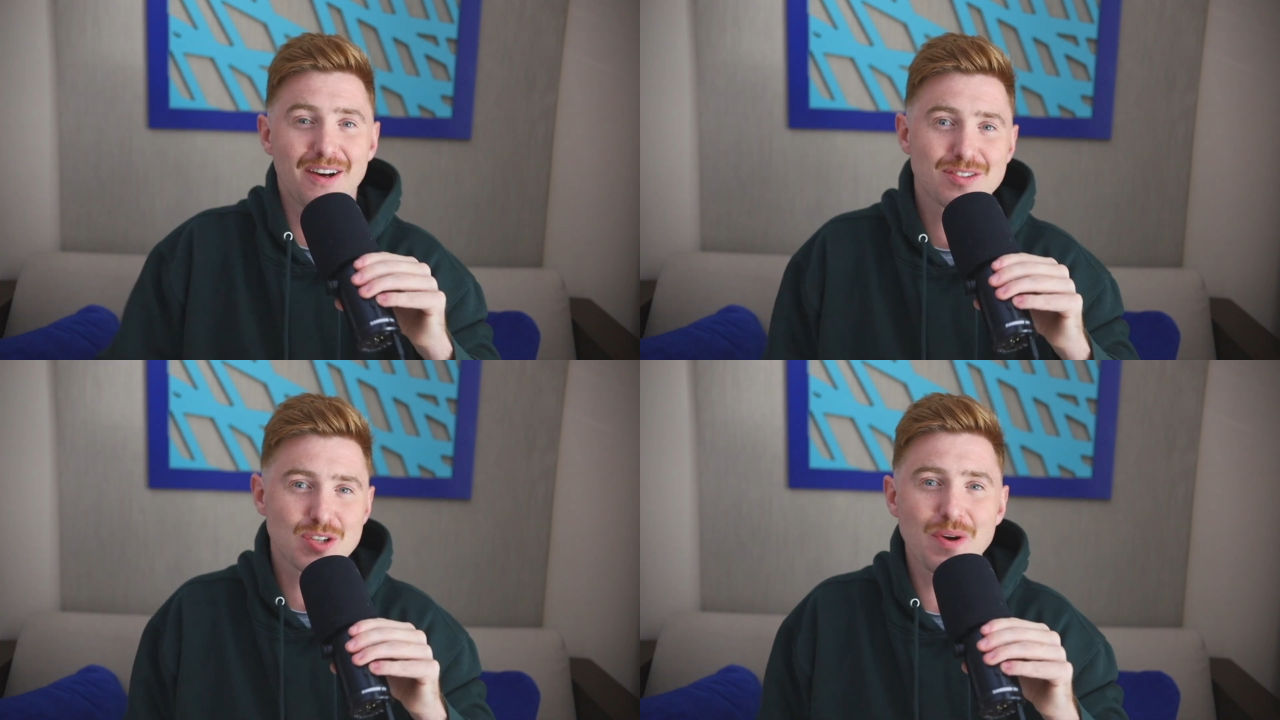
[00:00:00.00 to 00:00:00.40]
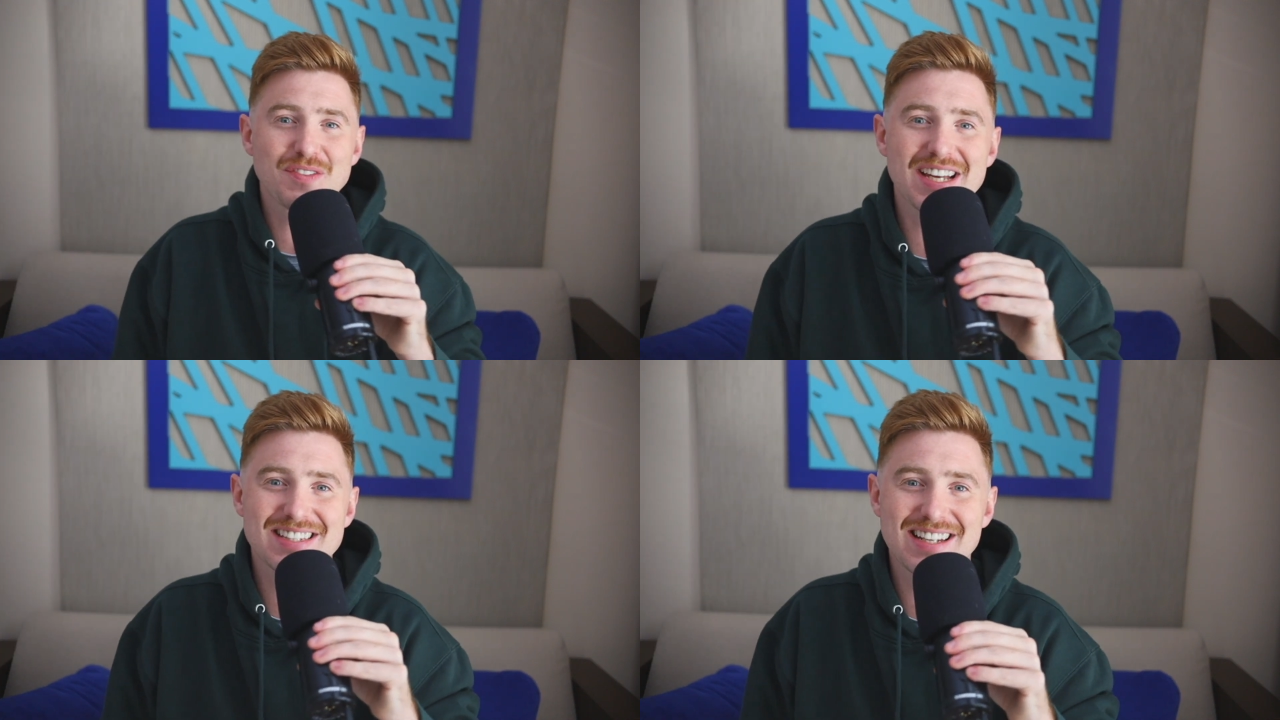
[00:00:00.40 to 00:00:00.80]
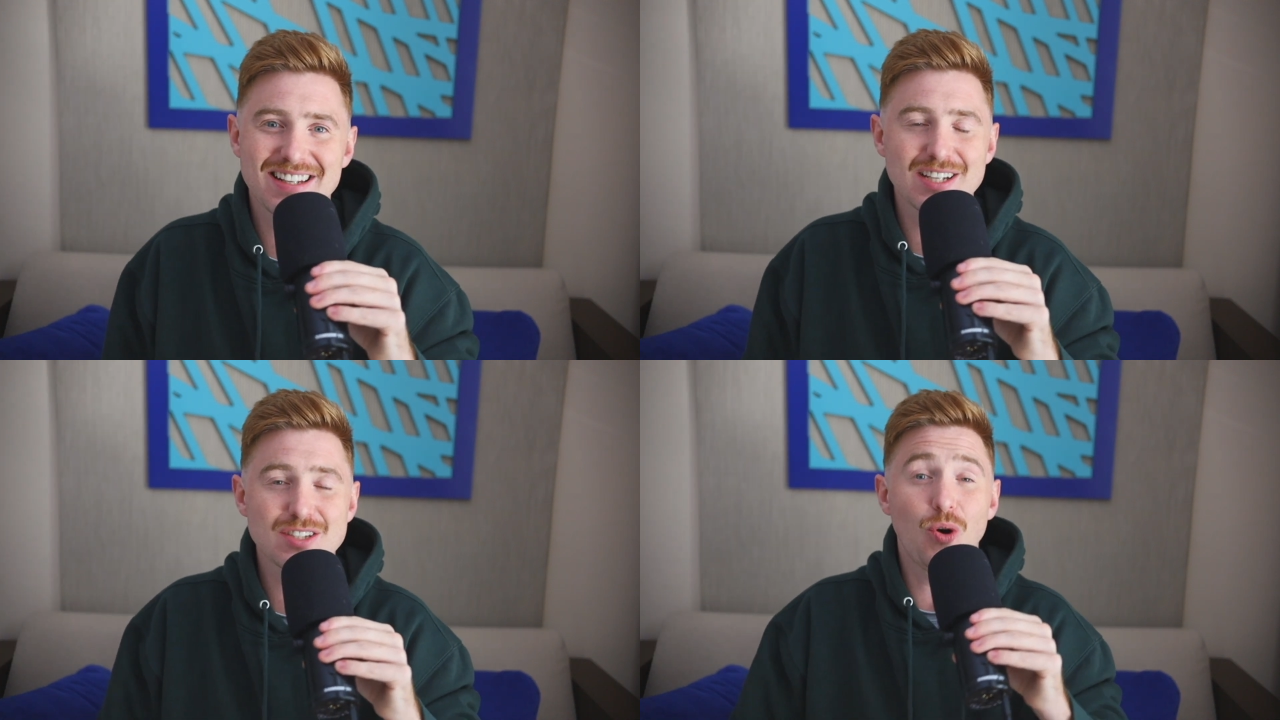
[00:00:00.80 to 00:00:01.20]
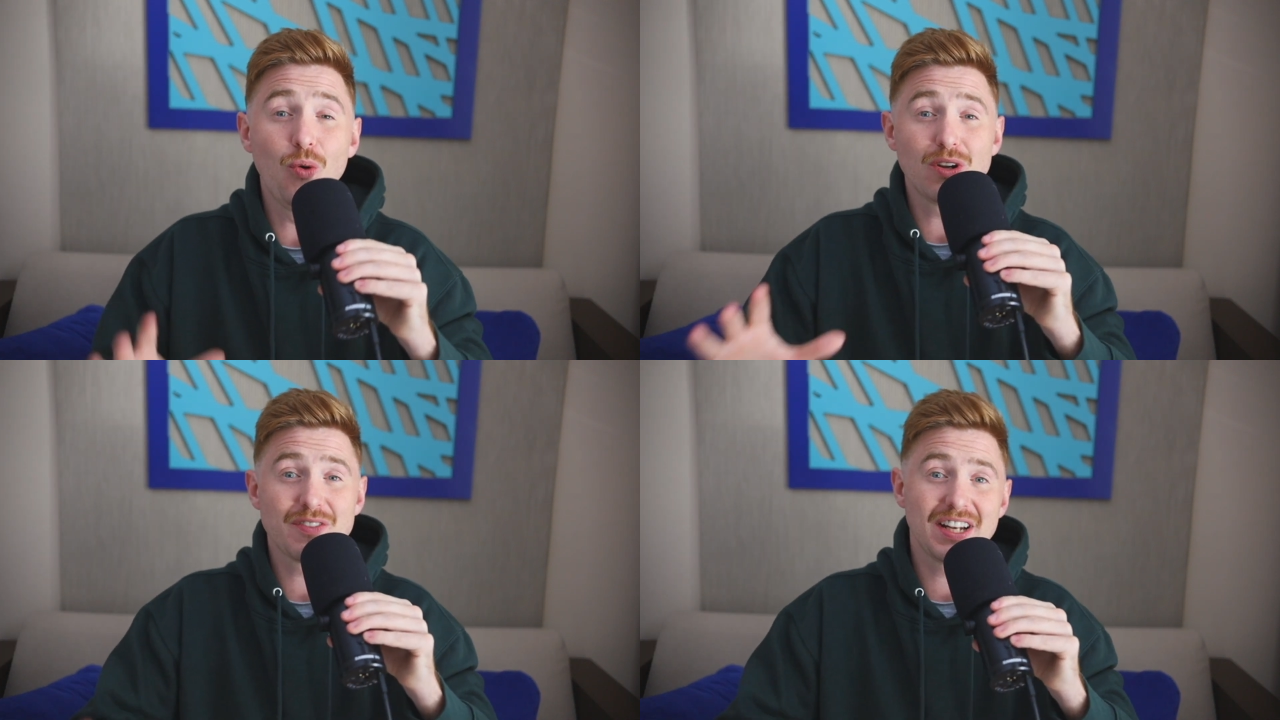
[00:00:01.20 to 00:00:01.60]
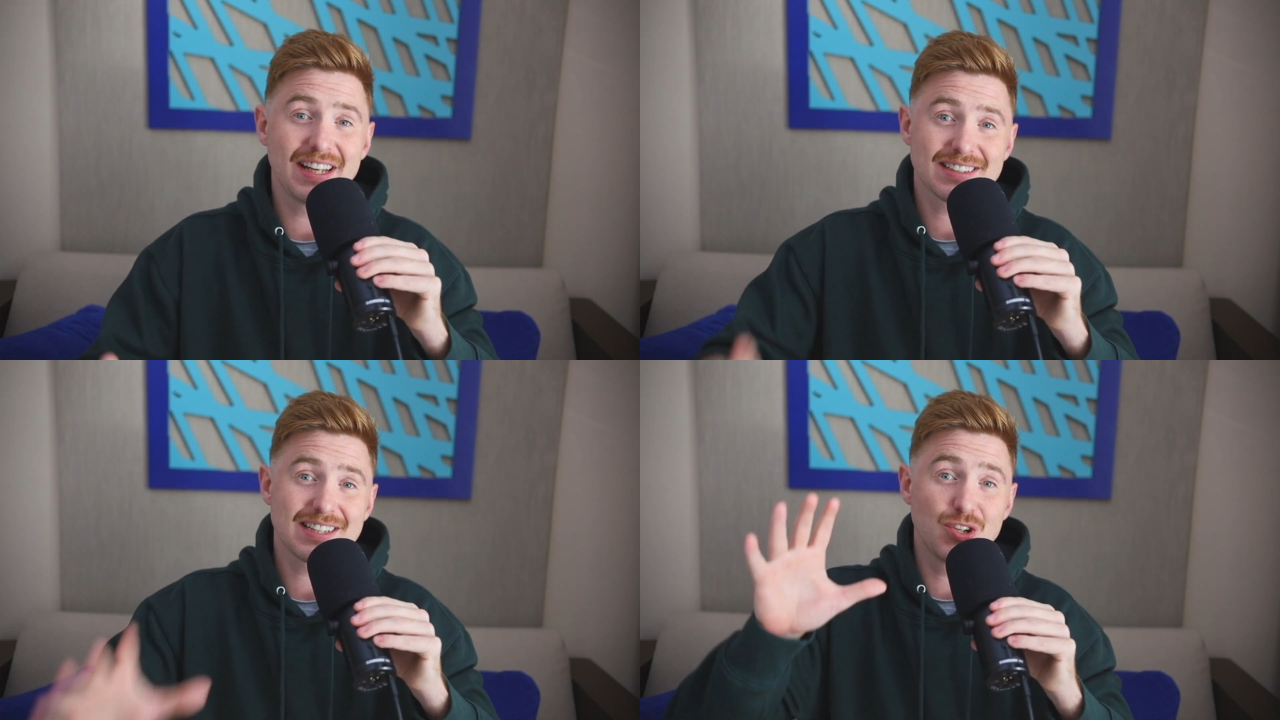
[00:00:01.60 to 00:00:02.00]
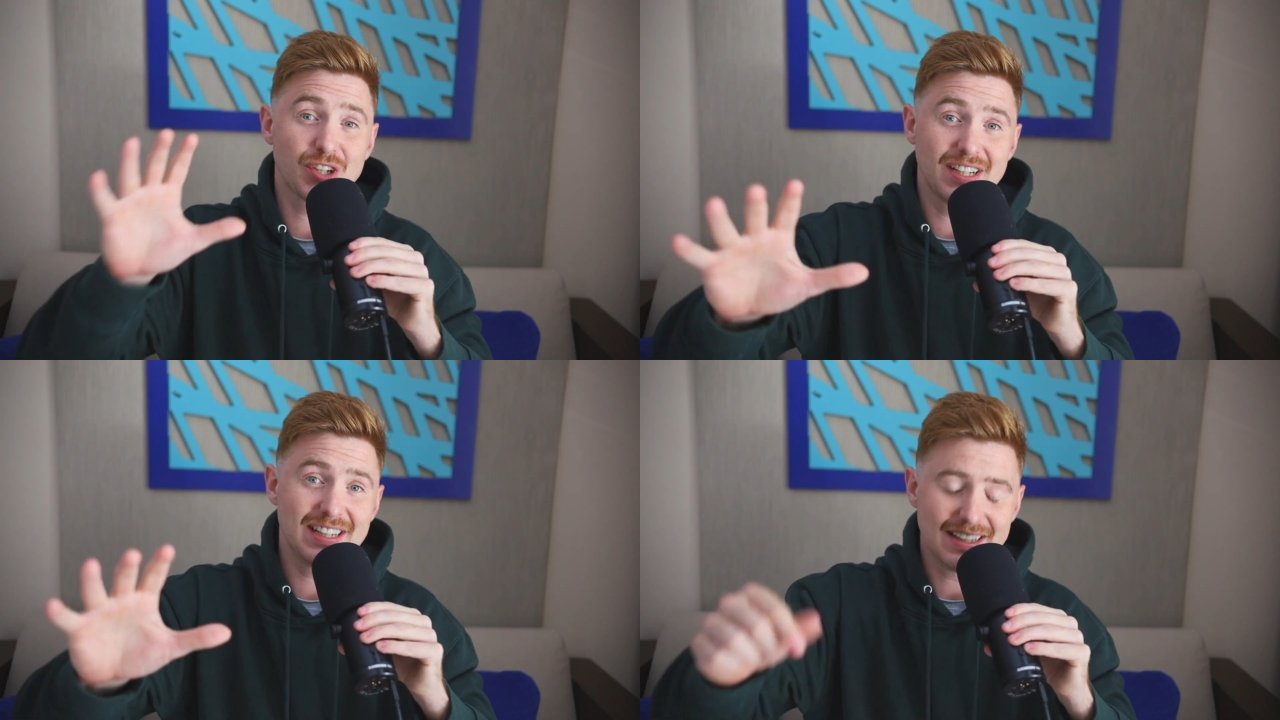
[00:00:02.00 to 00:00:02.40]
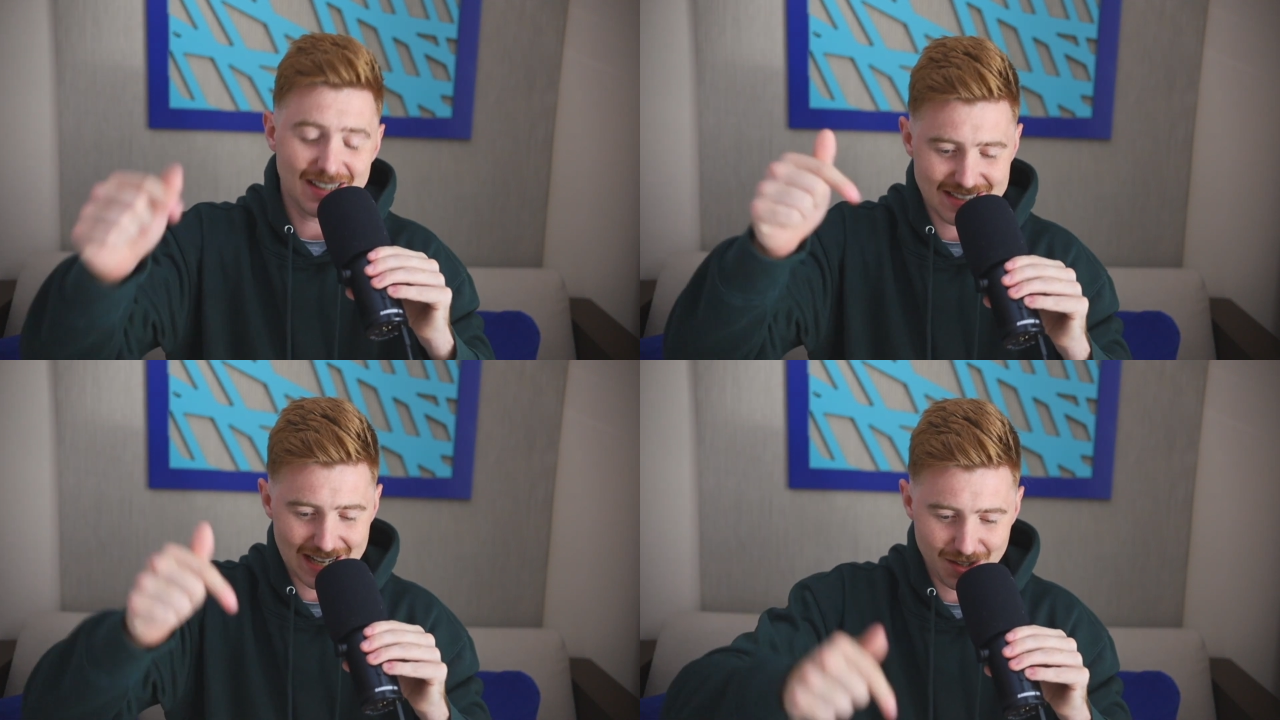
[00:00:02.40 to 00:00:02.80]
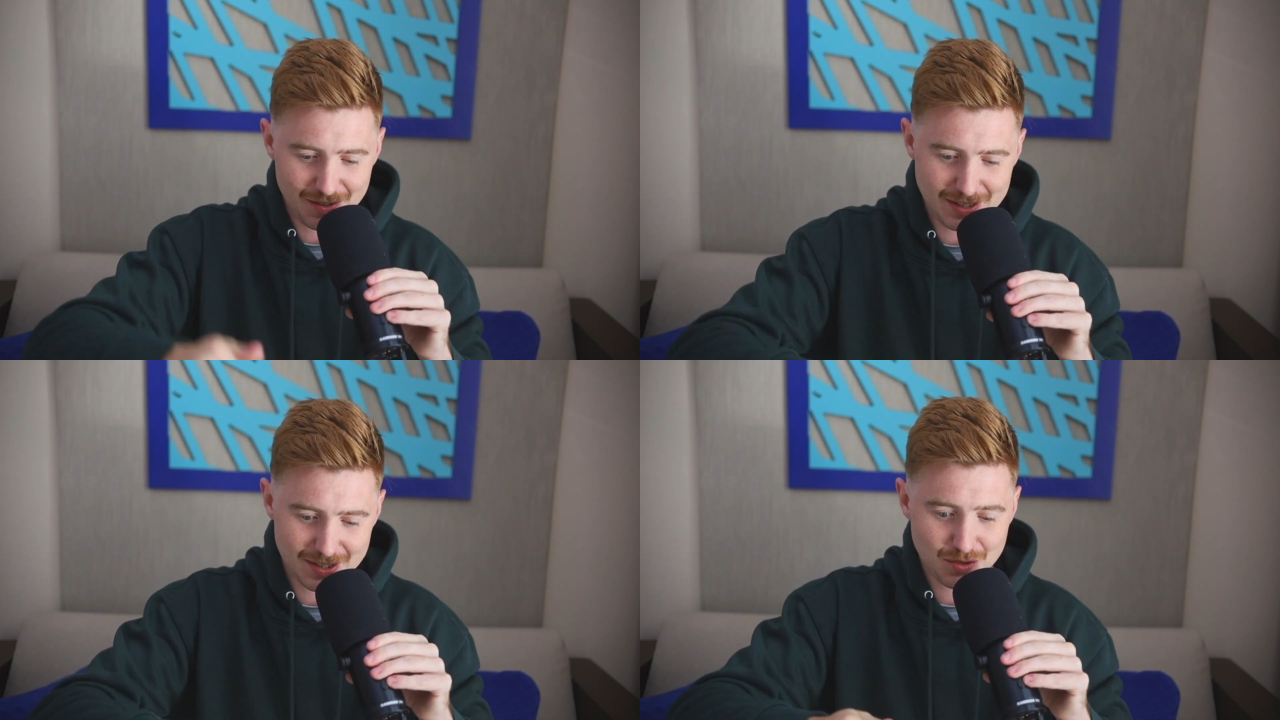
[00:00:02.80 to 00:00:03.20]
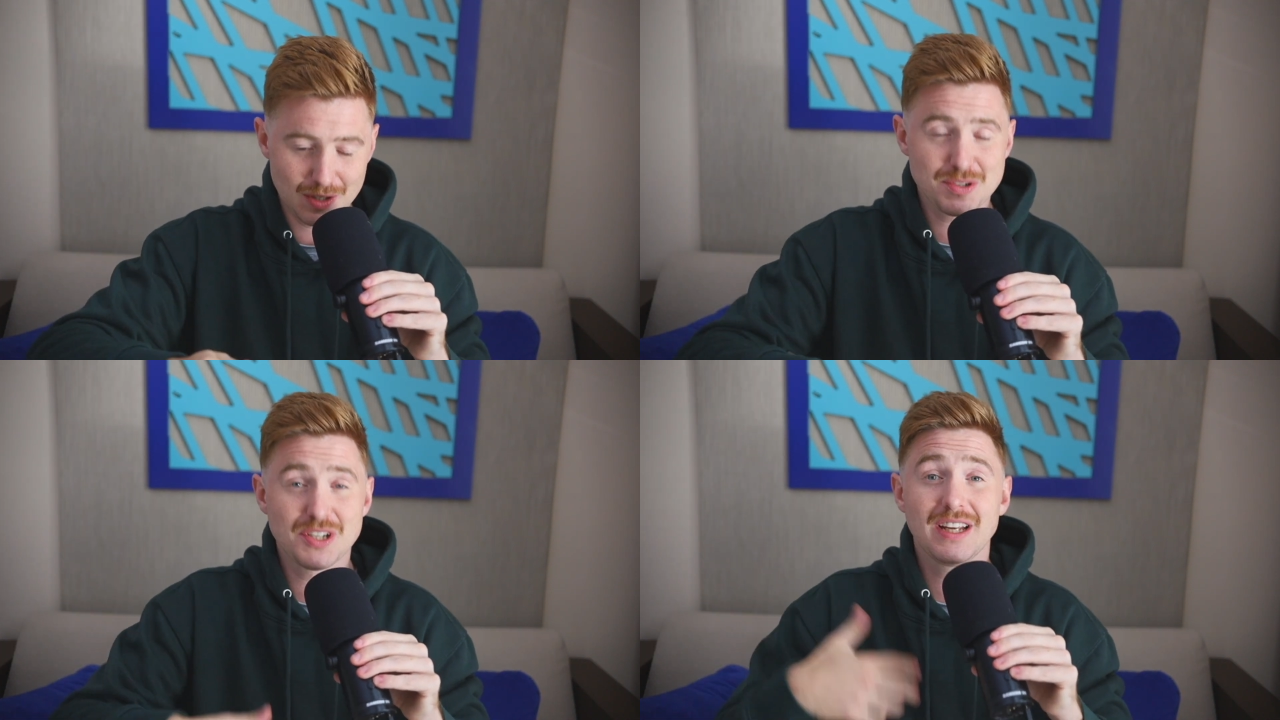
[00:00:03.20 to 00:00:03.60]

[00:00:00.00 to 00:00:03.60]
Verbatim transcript: So with that said guys, all of the links that you're going to need are down there in the description.